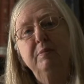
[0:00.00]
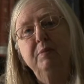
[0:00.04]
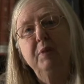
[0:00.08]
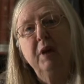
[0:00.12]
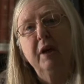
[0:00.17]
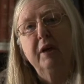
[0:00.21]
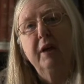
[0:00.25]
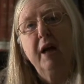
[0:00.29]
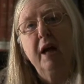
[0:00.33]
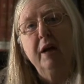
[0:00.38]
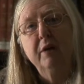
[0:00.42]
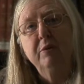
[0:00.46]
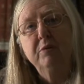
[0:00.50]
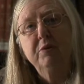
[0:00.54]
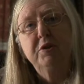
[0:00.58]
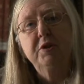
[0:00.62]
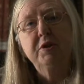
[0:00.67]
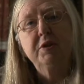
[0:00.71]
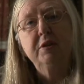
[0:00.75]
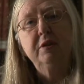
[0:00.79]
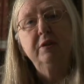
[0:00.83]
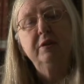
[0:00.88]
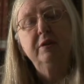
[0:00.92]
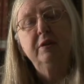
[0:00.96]

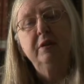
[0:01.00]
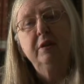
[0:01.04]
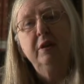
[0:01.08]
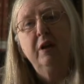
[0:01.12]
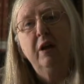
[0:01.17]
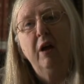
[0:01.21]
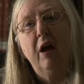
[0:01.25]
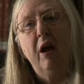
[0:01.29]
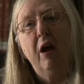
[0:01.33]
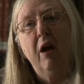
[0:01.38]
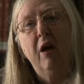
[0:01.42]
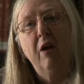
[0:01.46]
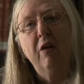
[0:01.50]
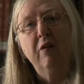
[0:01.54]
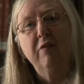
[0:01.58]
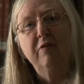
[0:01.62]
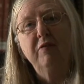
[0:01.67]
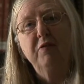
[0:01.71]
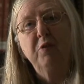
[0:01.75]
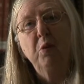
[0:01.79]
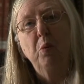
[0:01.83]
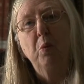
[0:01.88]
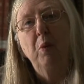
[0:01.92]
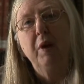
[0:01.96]
account
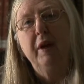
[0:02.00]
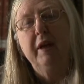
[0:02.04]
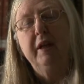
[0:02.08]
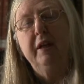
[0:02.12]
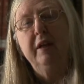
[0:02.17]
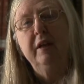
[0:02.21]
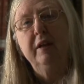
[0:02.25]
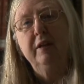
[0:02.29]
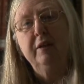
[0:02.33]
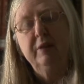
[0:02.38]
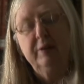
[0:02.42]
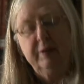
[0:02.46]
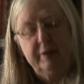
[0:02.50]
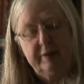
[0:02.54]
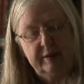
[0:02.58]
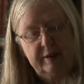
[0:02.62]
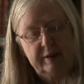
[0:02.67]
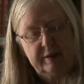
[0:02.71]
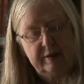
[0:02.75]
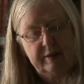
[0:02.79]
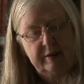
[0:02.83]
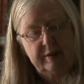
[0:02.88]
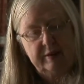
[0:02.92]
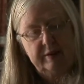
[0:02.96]
of the way
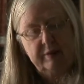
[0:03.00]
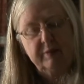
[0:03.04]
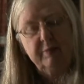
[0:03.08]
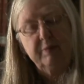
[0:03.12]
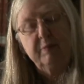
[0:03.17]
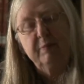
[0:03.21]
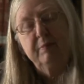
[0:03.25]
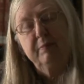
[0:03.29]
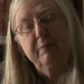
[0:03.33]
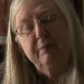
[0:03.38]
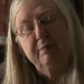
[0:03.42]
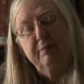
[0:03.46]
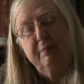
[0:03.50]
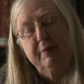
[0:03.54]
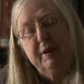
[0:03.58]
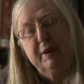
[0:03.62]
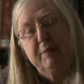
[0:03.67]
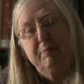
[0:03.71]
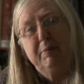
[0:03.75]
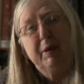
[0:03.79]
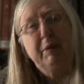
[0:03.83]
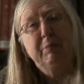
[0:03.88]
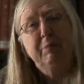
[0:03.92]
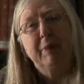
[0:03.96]

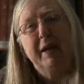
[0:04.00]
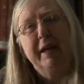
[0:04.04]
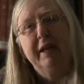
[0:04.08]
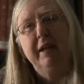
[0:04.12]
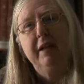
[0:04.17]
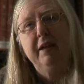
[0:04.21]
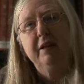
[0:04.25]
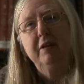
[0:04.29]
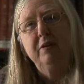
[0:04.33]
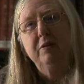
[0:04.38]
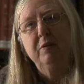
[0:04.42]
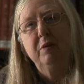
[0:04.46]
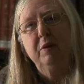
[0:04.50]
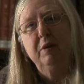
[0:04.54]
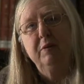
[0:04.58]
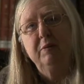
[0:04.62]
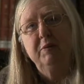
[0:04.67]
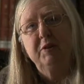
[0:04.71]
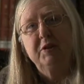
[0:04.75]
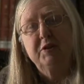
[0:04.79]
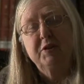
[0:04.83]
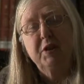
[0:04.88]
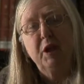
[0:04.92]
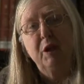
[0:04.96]
Pygmalion,
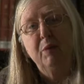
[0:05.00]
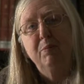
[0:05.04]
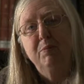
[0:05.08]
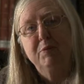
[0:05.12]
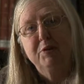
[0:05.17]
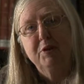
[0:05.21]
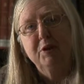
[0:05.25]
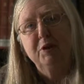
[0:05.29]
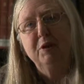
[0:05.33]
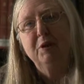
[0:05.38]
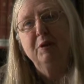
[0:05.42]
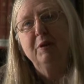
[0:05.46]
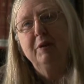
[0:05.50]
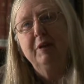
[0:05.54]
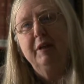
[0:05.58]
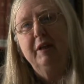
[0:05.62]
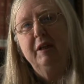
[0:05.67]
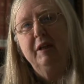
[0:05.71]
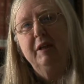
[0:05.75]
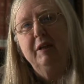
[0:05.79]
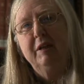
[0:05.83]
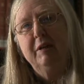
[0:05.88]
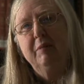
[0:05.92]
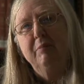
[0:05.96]
the sculptor,
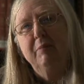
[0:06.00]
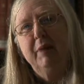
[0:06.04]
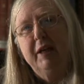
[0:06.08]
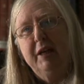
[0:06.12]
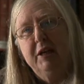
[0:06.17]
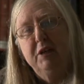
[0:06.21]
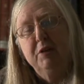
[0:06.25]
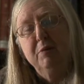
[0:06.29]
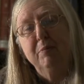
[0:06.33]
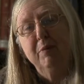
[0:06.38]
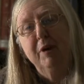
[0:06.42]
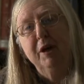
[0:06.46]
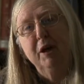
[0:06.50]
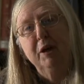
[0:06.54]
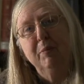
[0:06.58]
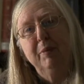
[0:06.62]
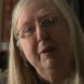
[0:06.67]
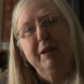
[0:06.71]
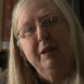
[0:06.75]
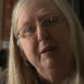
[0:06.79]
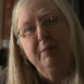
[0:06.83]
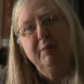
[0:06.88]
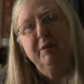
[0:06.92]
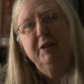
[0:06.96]
made a
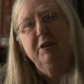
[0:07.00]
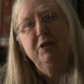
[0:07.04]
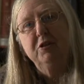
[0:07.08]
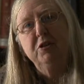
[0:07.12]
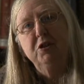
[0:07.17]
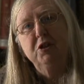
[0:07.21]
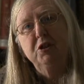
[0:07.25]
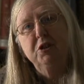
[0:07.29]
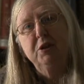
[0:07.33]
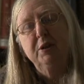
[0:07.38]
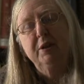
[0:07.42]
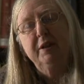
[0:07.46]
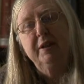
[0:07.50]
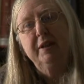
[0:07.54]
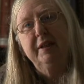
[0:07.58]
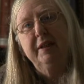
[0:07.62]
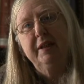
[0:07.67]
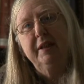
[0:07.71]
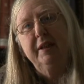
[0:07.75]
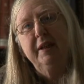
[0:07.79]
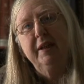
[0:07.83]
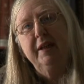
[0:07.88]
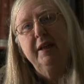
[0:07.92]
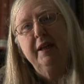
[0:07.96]
marble image
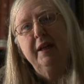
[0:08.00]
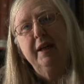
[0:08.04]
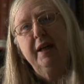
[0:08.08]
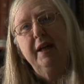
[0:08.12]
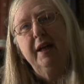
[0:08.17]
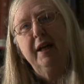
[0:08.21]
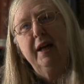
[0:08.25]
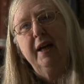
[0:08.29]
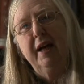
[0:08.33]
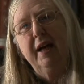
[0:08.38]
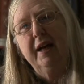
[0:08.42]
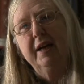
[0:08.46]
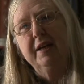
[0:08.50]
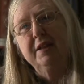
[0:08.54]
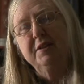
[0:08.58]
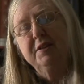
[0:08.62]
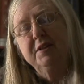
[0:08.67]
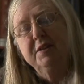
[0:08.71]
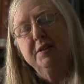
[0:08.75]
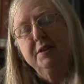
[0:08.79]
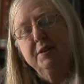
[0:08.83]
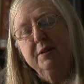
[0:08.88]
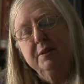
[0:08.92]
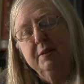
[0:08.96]

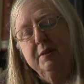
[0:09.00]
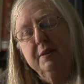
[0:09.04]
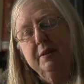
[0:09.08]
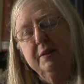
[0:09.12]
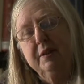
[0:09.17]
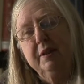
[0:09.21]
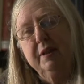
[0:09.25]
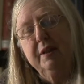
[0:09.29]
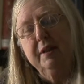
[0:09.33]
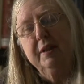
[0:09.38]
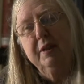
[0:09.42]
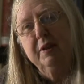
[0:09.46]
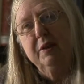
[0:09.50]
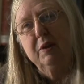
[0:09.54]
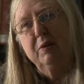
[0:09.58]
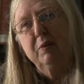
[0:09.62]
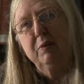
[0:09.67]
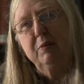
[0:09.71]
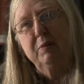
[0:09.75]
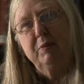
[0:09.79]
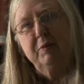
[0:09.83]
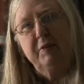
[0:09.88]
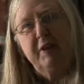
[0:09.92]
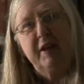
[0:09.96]
and
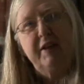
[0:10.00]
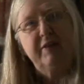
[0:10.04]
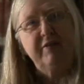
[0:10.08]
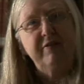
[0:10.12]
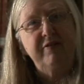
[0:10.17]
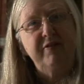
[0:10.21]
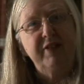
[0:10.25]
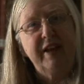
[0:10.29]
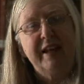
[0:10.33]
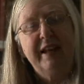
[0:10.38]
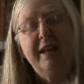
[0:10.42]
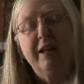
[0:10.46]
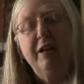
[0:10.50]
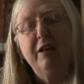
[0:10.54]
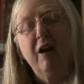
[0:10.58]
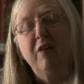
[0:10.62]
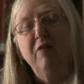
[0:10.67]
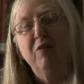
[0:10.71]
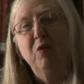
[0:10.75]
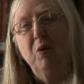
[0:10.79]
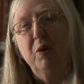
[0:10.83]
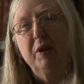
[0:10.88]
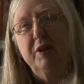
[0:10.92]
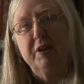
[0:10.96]
then fell in
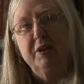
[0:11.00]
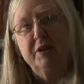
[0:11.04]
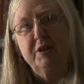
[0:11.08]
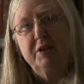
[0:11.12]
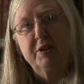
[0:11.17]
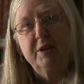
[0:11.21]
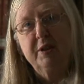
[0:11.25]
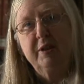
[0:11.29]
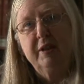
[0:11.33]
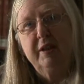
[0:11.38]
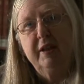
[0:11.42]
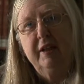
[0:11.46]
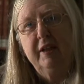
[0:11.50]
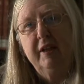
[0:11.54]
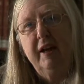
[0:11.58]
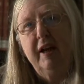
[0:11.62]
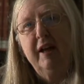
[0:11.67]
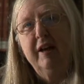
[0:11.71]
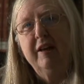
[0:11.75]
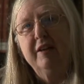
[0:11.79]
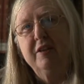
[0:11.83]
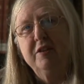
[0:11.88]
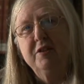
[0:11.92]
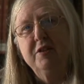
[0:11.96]
love with it.
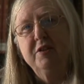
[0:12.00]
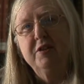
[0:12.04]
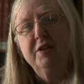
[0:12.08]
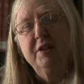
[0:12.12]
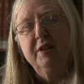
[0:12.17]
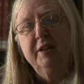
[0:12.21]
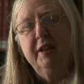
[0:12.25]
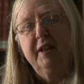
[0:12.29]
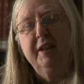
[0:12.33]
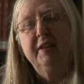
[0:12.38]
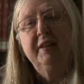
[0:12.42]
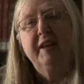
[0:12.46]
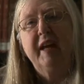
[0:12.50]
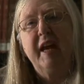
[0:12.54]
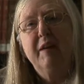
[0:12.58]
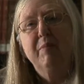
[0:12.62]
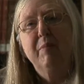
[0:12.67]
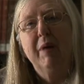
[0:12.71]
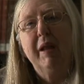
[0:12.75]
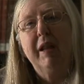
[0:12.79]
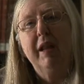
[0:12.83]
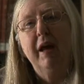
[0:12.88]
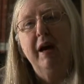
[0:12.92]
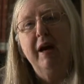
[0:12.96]
And it
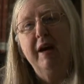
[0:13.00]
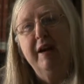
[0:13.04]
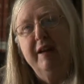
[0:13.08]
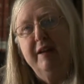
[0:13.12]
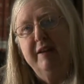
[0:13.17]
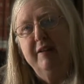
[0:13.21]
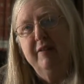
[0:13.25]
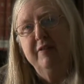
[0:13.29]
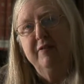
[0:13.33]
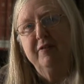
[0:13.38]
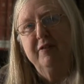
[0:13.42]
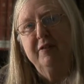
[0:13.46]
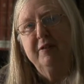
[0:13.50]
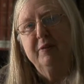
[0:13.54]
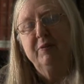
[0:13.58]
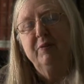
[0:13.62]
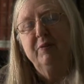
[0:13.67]
came alive